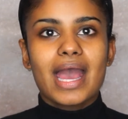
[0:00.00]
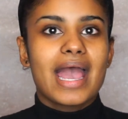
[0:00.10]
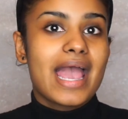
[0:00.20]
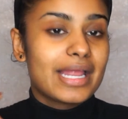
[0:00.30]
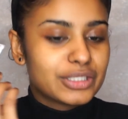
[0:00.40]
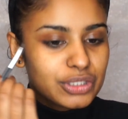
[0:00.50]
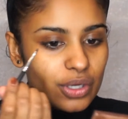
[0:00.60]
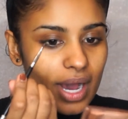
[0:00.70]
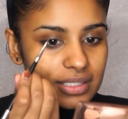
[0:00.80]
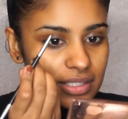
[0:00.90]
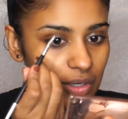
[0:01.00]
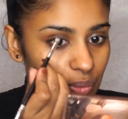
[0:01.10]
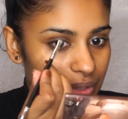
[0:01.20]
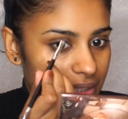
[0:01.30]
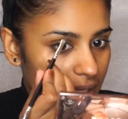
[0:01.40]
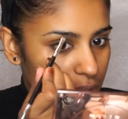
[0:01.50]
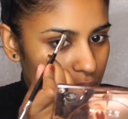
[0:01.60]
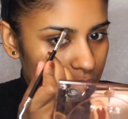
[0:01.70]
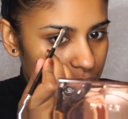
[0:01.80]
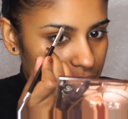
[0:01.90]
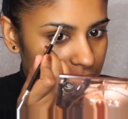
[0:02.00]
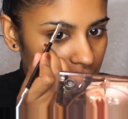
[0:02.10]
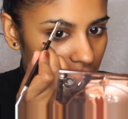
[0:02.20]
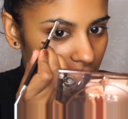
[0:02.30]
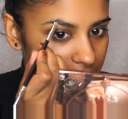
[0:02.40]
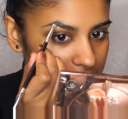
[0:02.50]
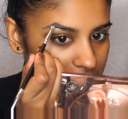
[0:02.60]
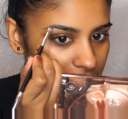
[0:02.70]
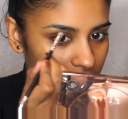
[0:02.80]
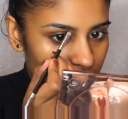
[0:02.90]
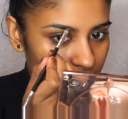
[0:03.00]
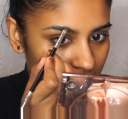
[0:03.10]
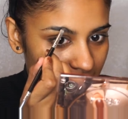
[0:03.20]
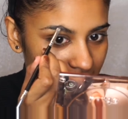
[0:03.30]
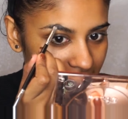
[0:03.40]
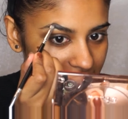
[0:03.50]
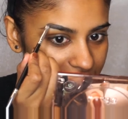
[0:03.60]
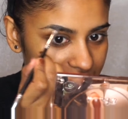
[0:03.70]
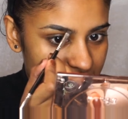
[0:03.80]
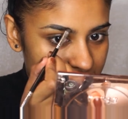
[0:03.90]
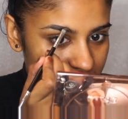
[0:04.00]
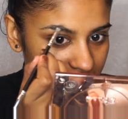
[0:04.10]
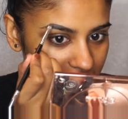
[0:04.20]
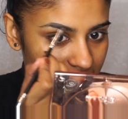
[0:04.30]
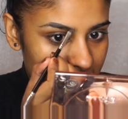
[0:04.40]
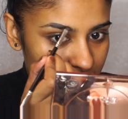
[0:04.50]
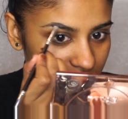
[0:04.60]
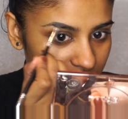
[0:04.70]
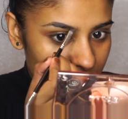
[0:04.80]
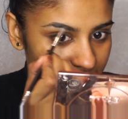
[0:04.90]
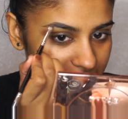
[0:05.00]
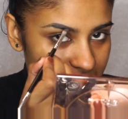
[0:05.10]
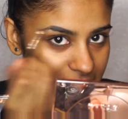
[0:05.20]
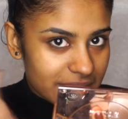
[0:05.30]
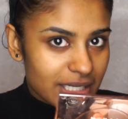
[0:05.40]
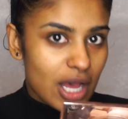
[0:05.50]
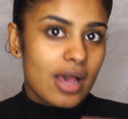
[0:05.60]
And you know, I started with a new job, so my life is a little crazy.